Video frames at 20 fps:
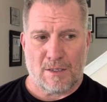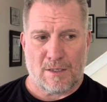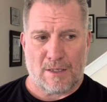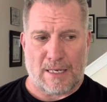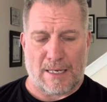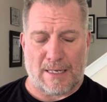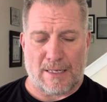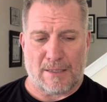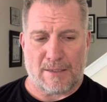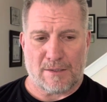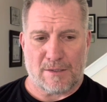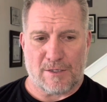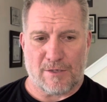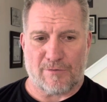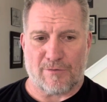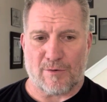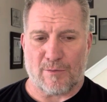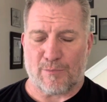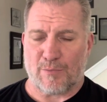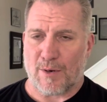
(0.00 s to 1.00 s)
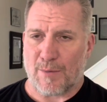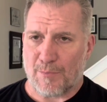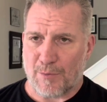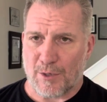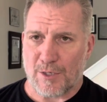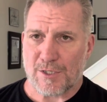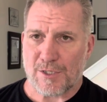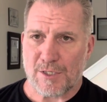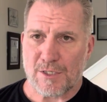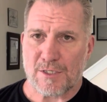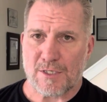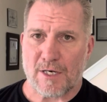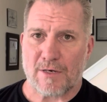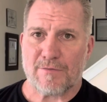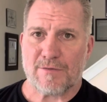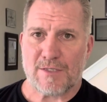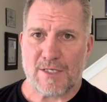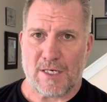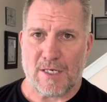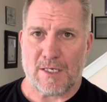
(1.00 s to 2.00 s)
and different preparations I've
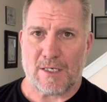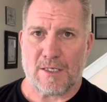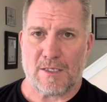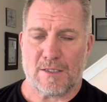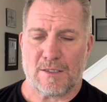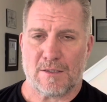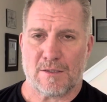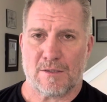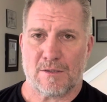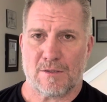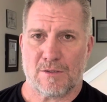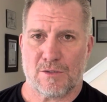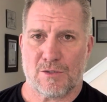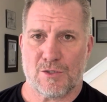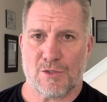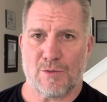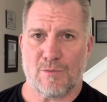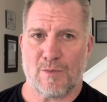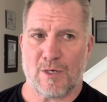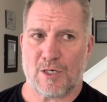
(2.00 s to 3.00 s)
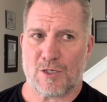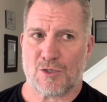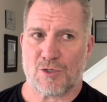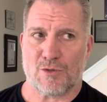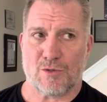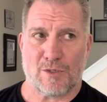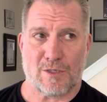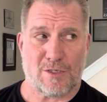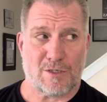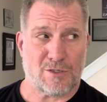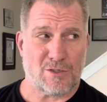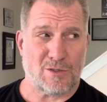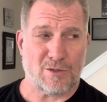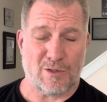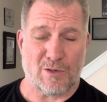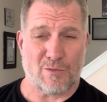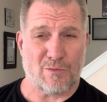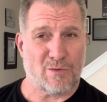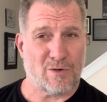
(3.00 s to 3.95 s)
taken to make sure there's only